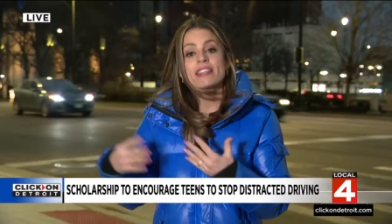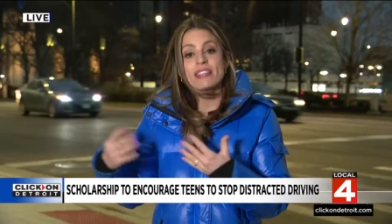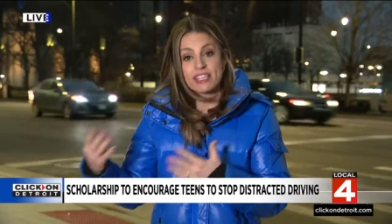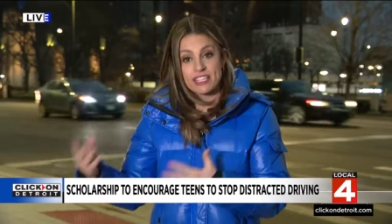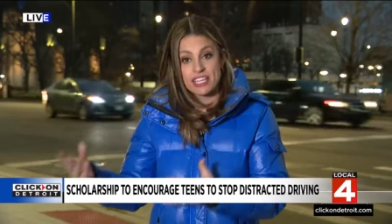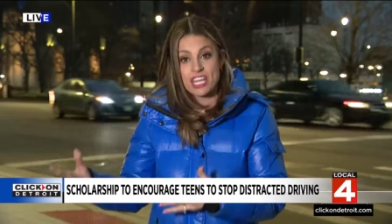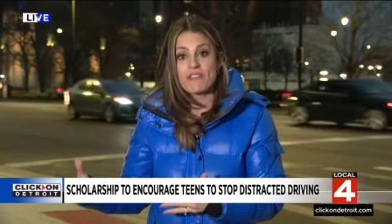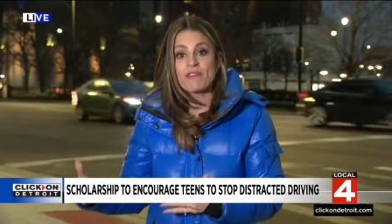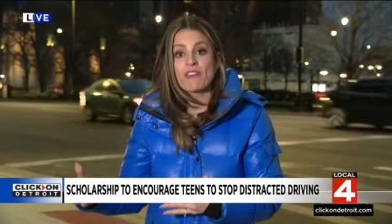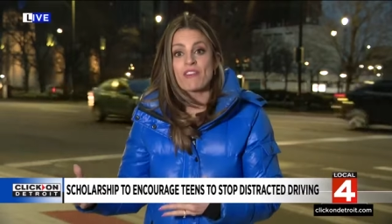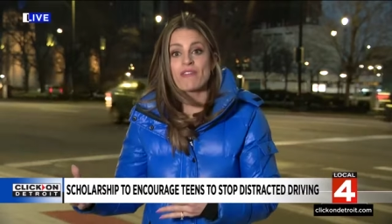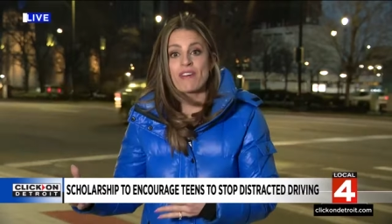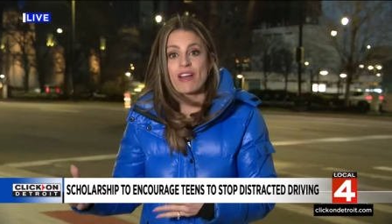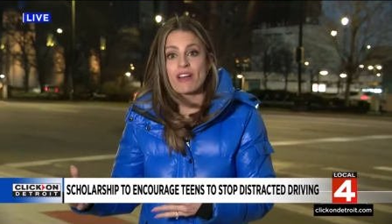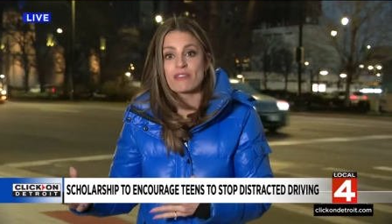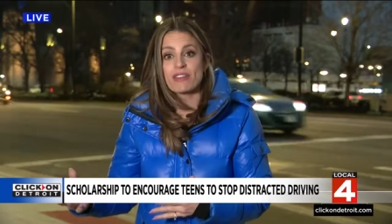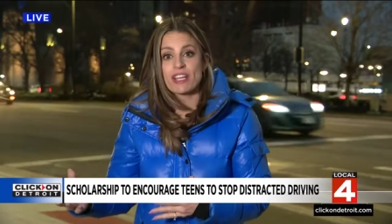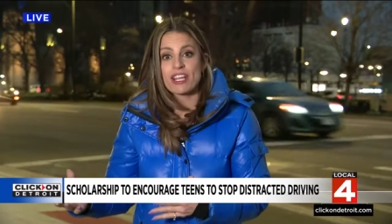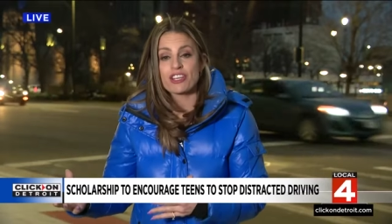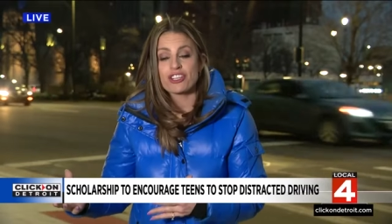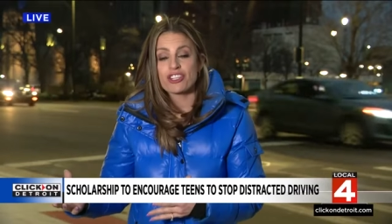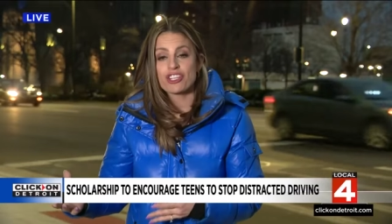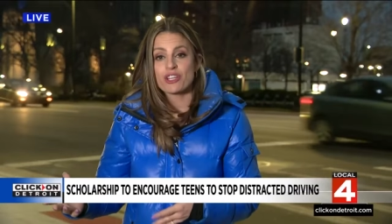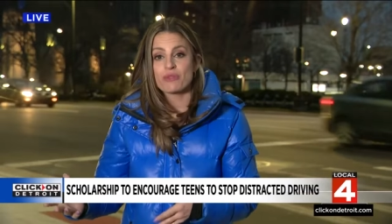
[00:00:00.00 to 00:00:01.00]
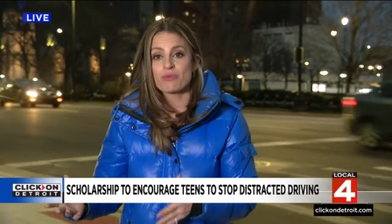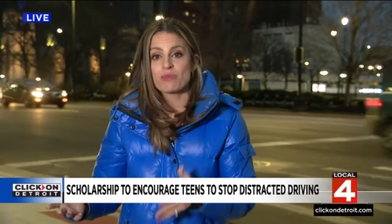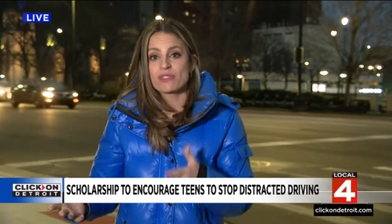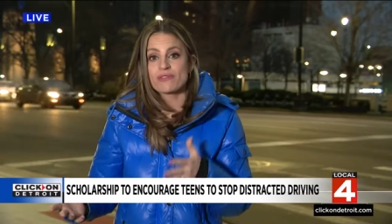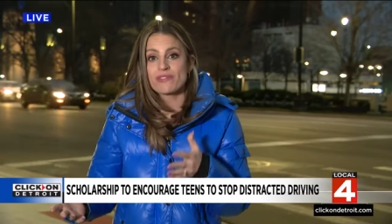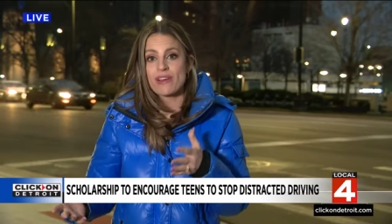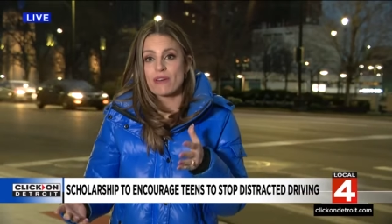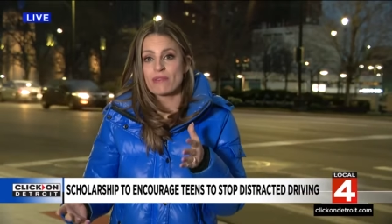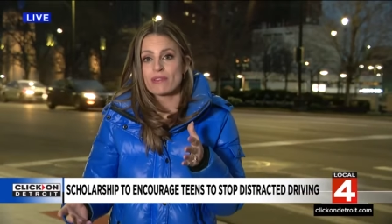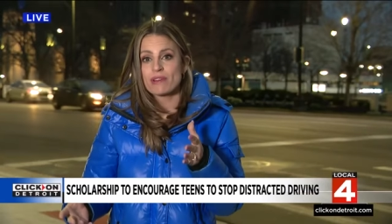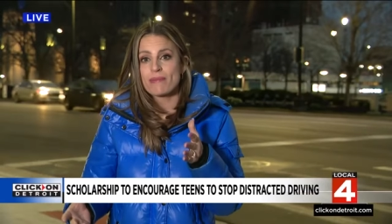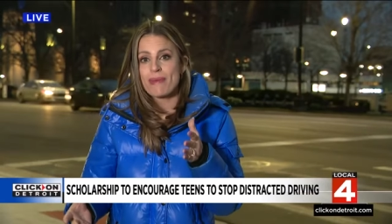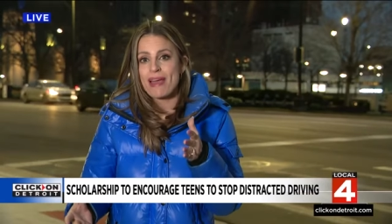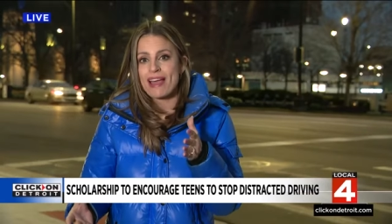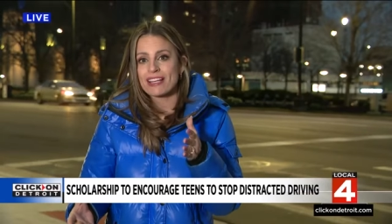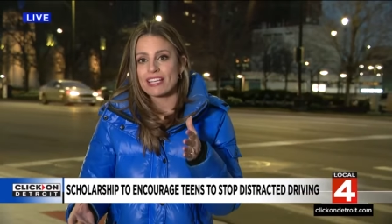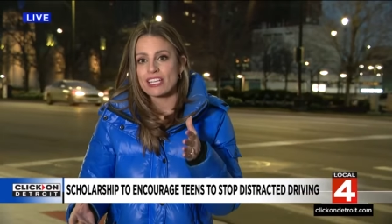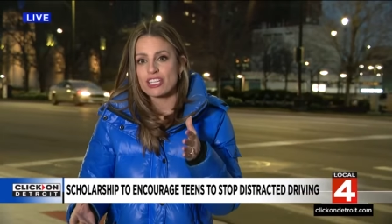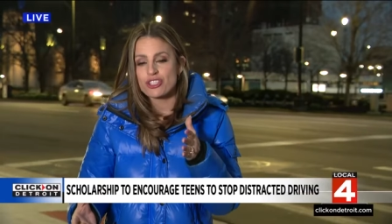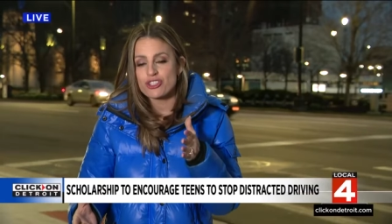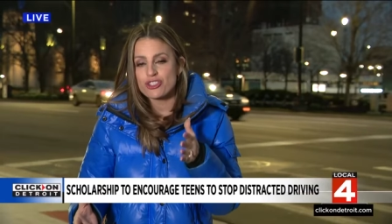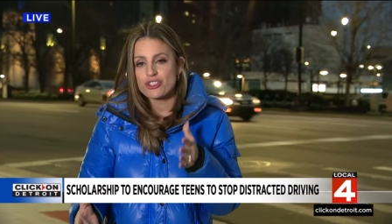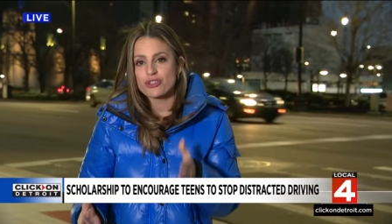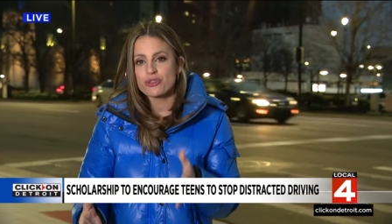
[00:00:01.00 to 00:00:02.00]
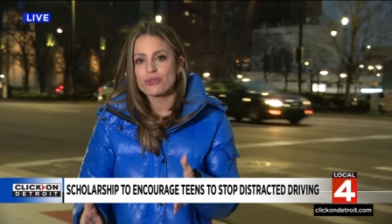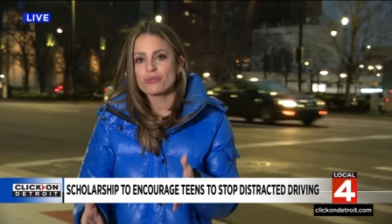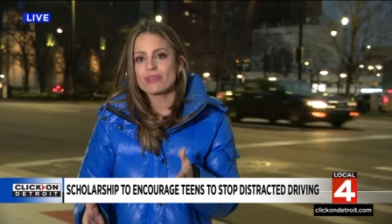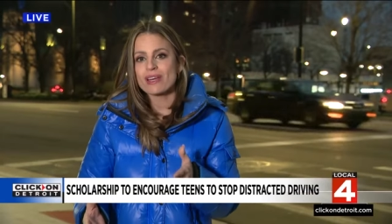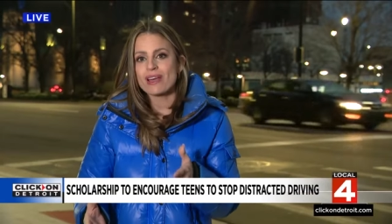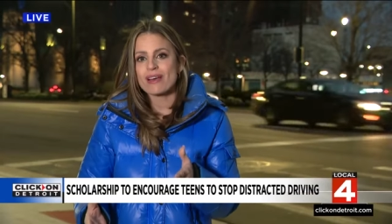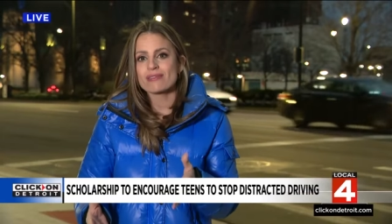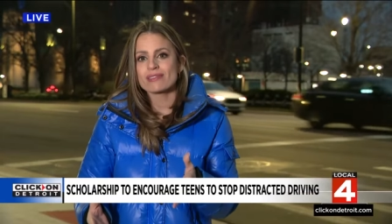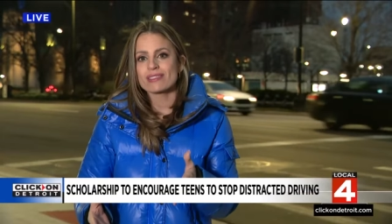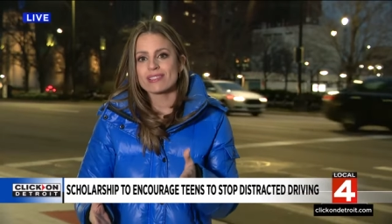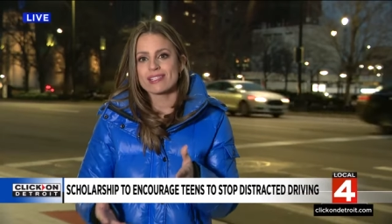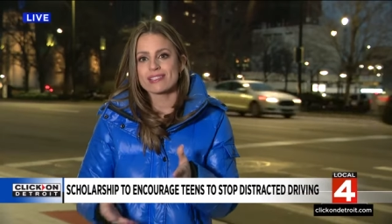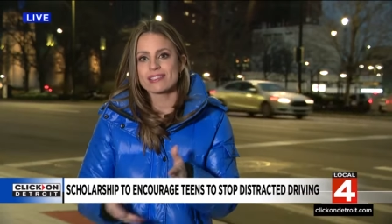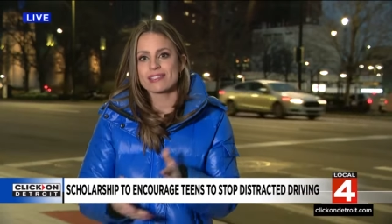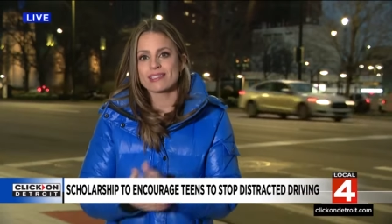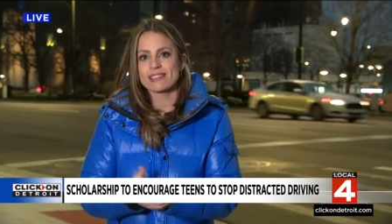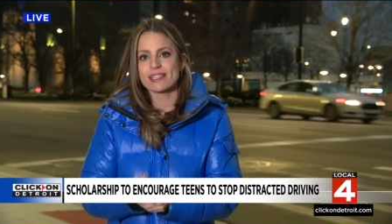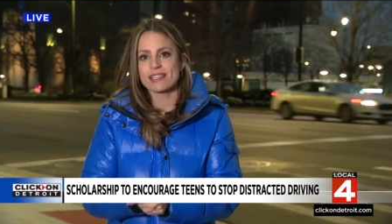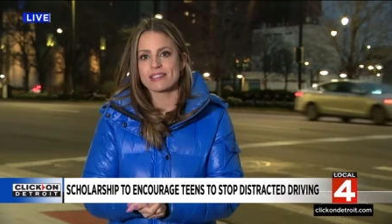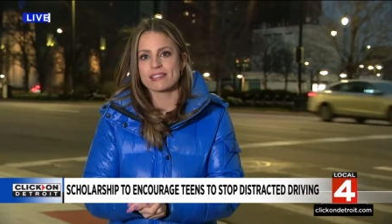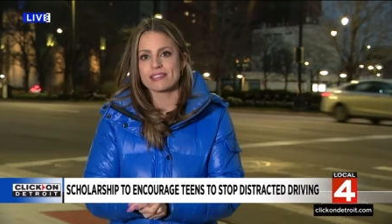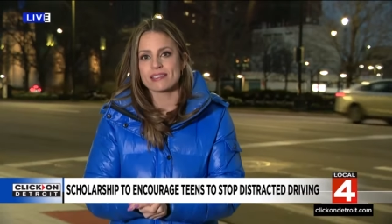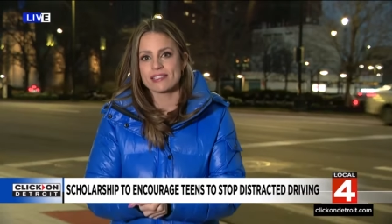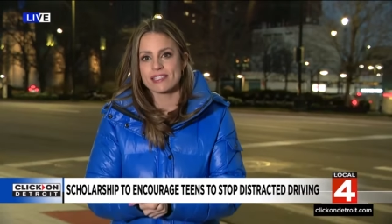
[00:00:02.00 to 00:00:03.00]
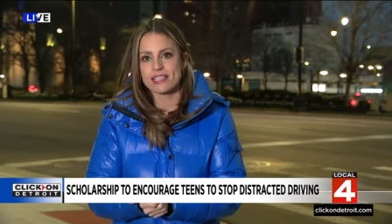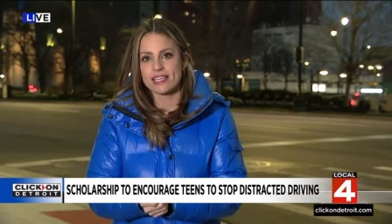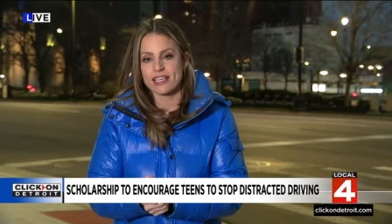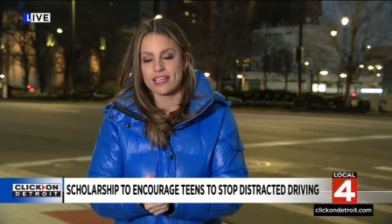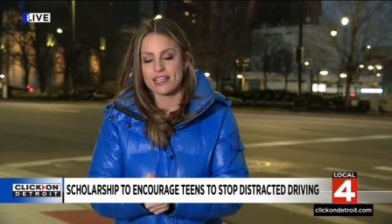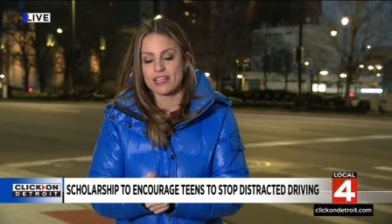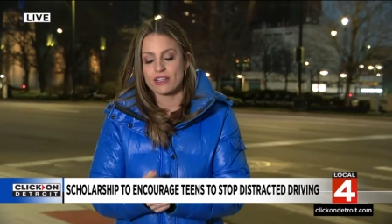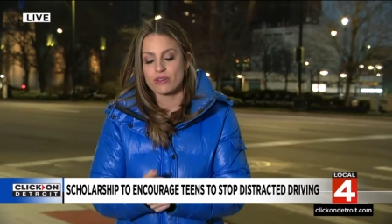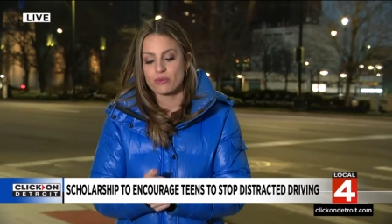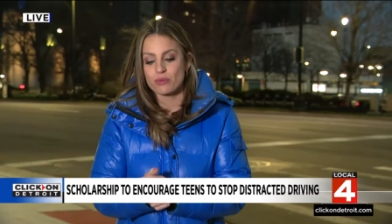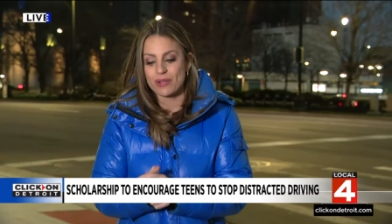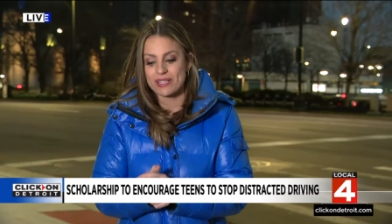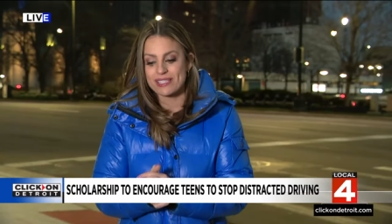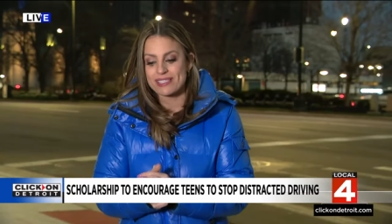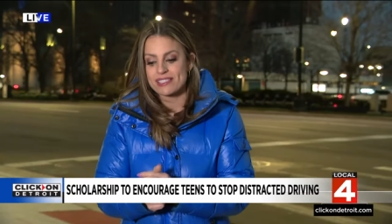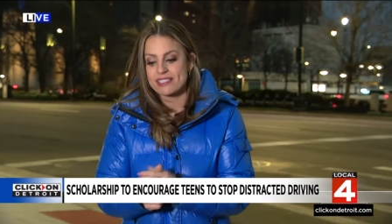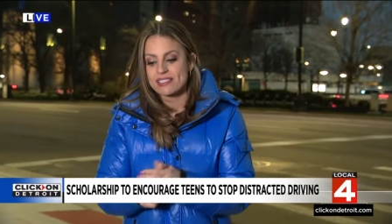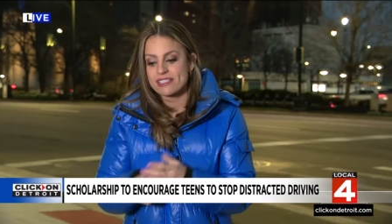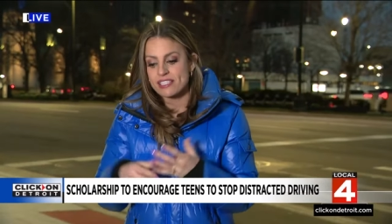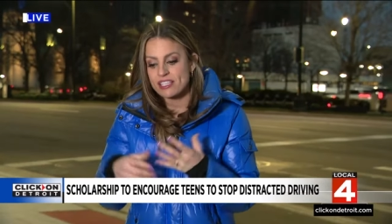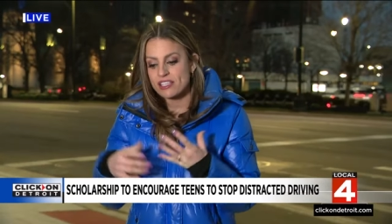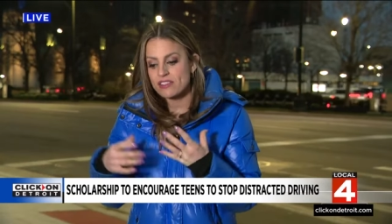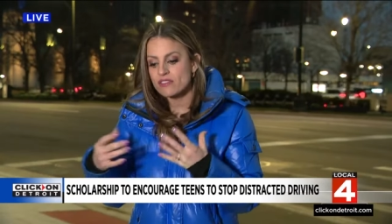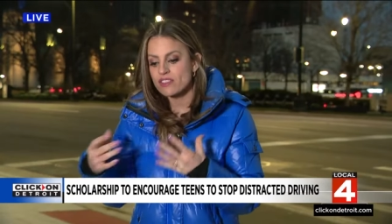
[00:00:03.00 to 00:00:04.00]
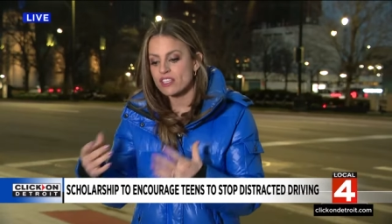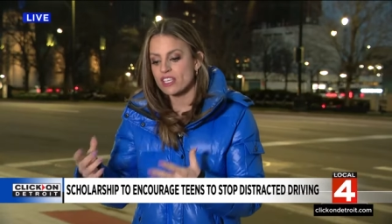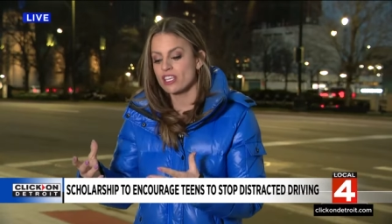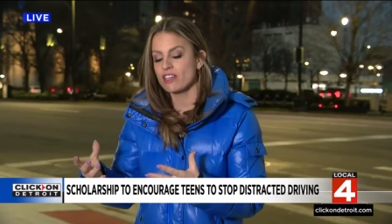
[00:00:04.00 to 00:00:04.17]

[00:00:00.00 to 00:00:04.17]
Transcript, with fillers: The Kiefer Foundation was founded back in 2016 when Steve